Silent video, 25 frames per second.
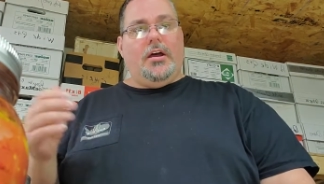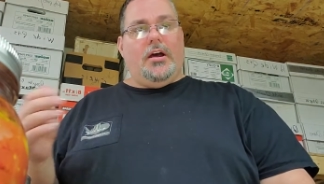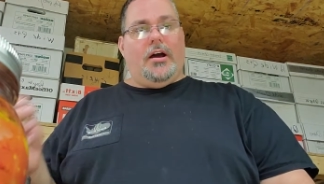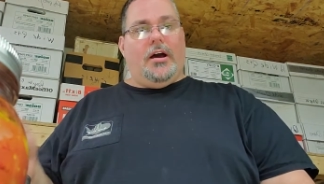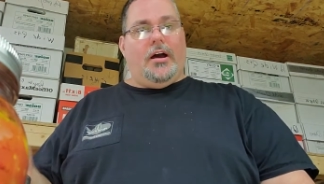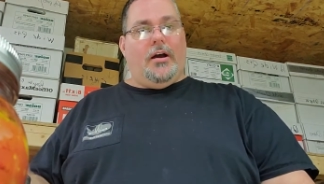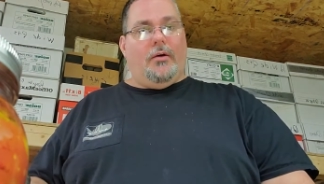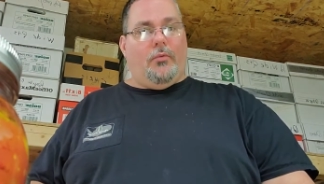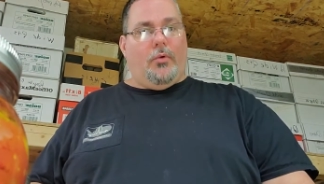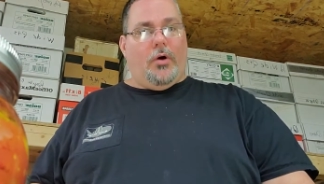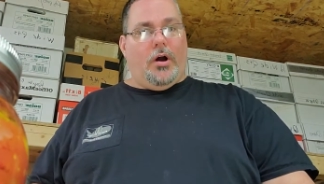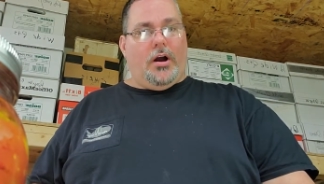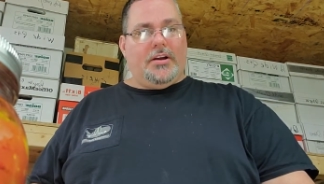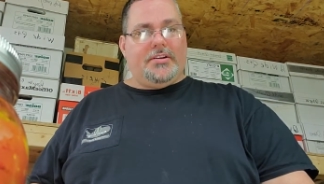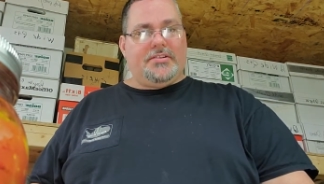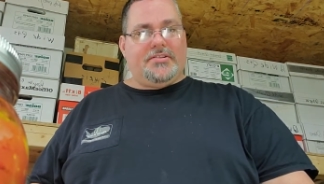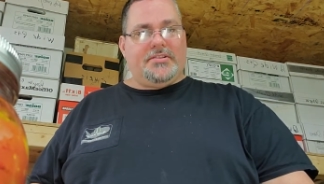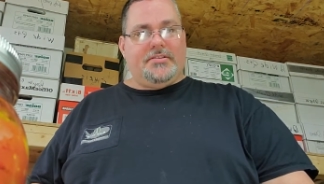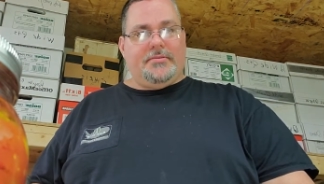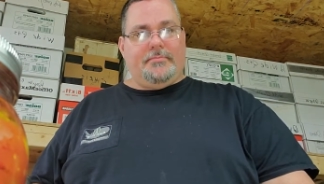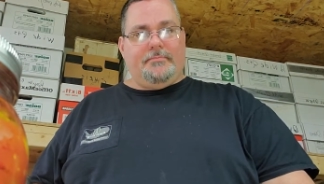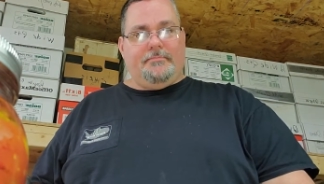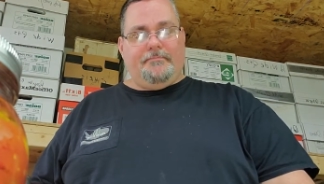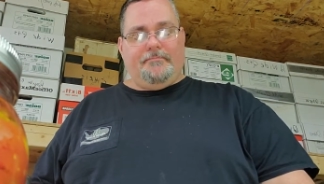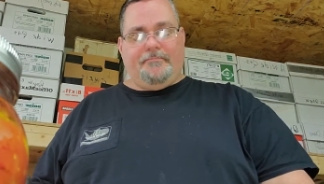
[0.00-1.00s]
I washed
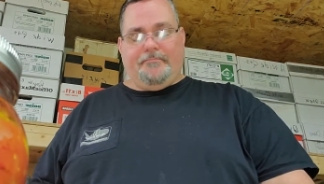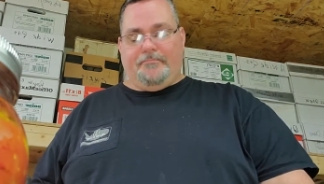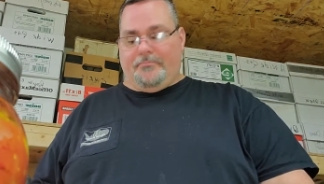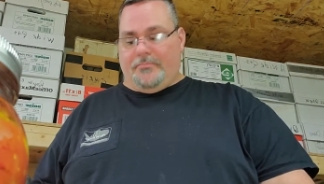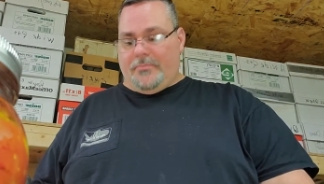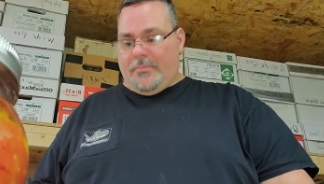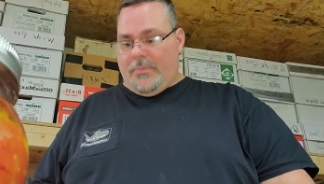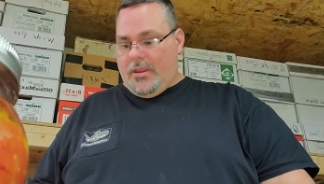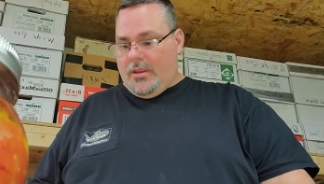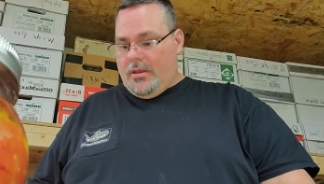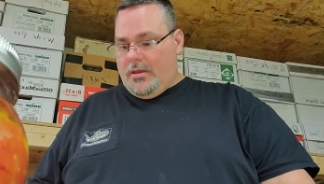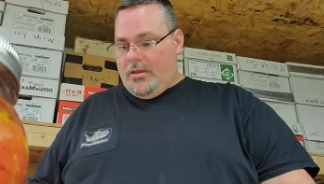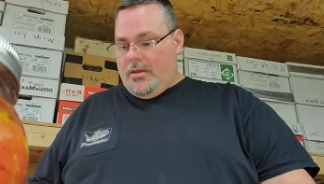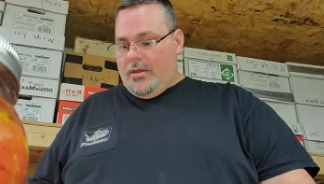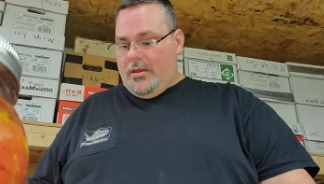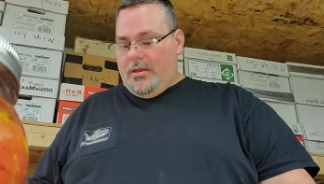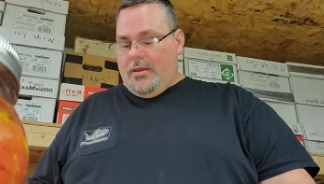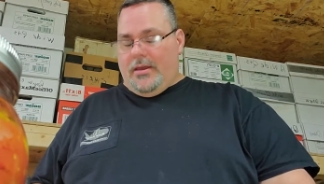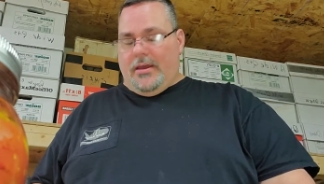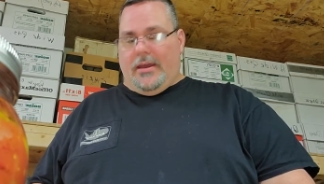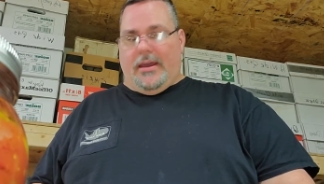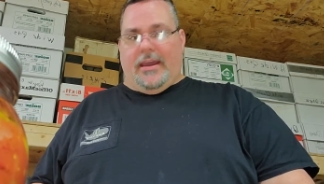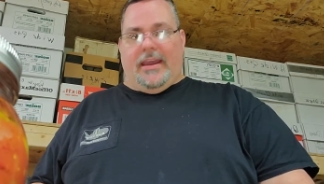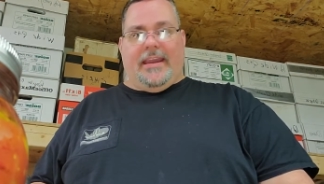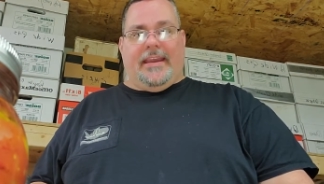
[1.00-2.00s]
them,
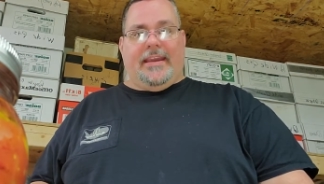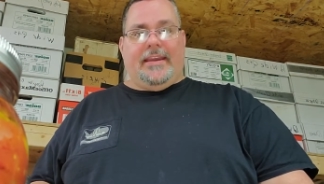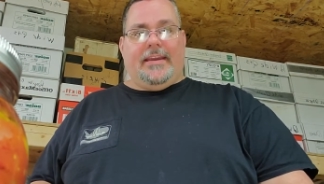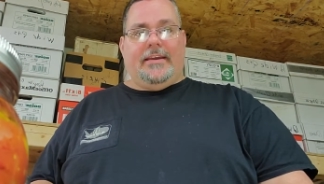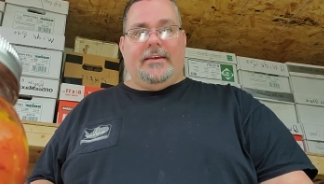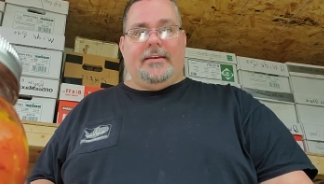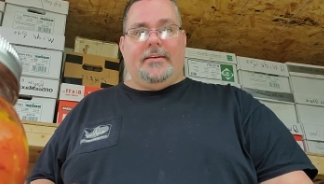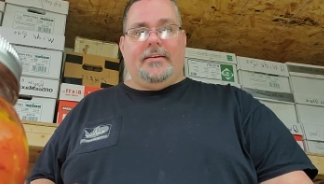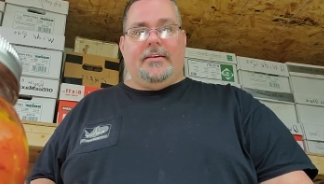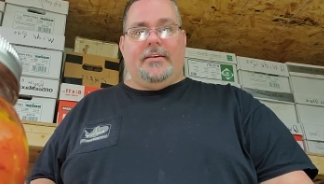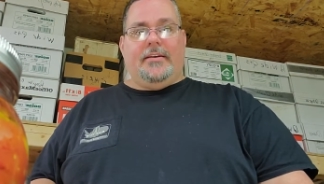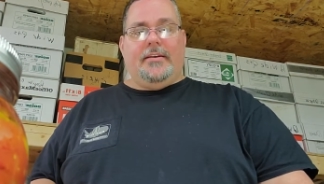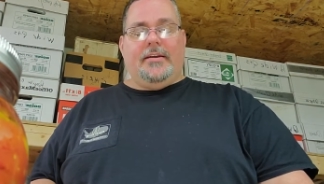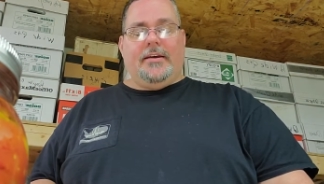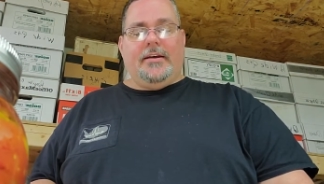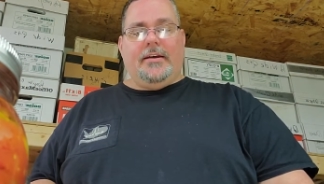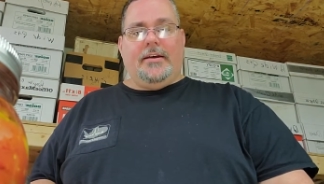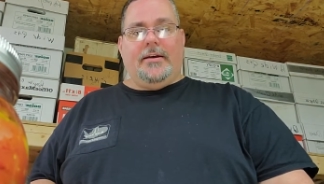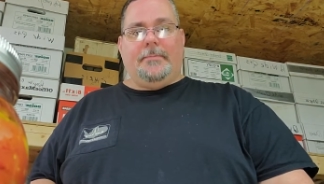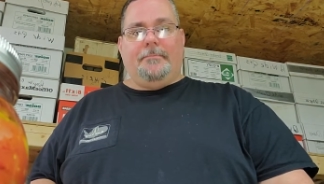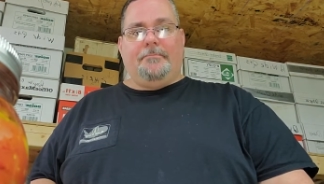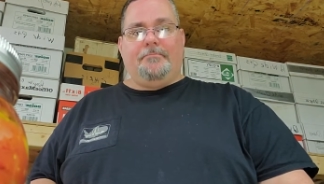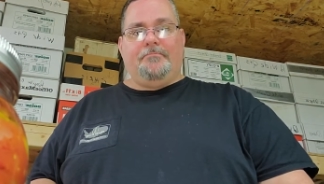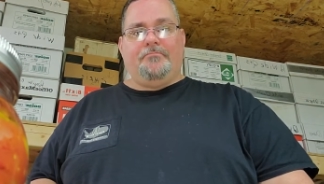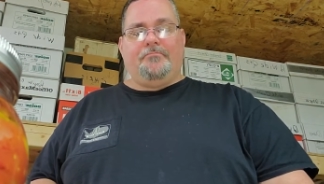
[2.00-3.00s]
and
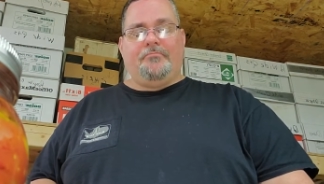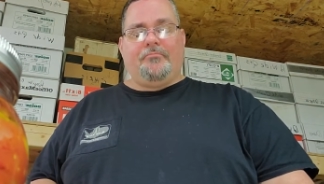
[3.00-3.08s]
I'm